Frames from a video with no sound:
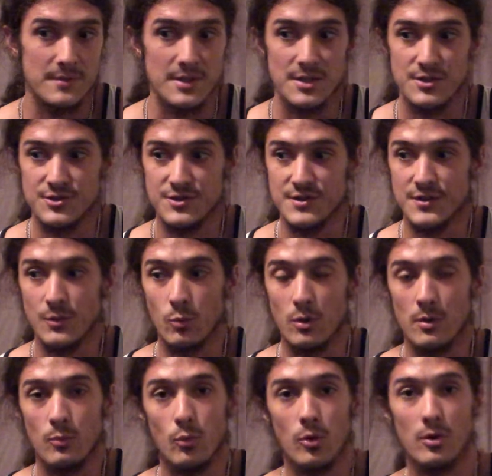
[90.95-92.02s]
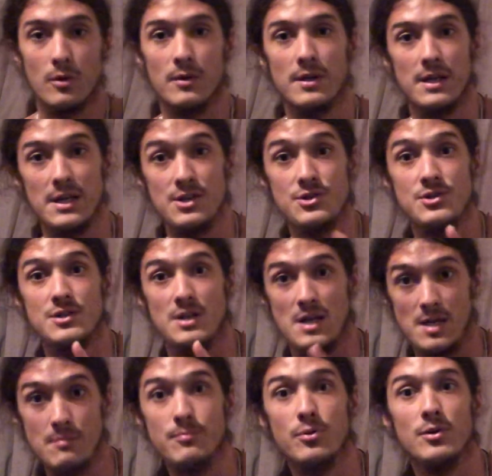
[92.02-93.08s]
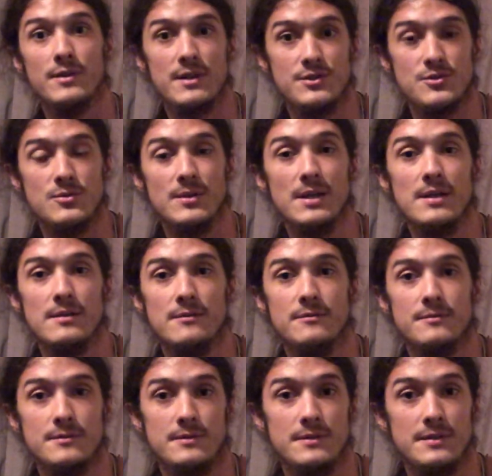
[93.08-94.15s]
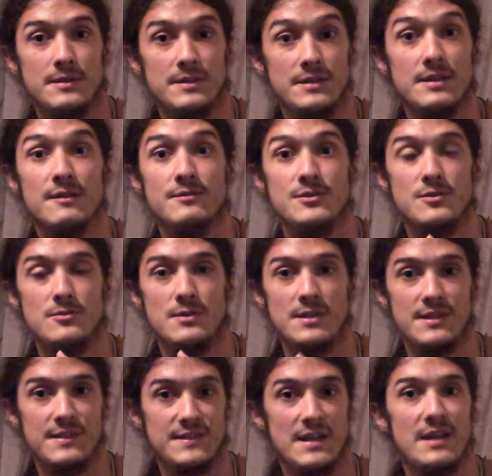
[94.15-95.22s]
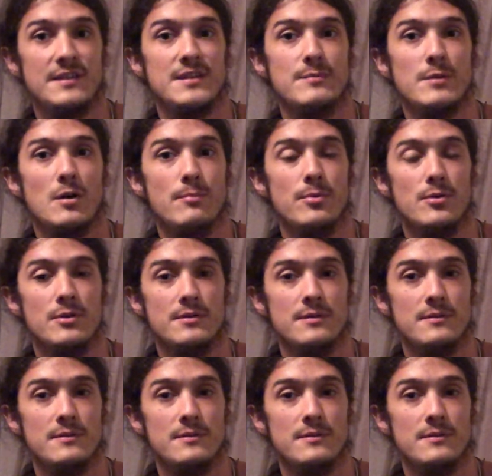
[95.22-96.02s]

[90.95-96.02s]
is just the one where each input that you give gives you the exact same output.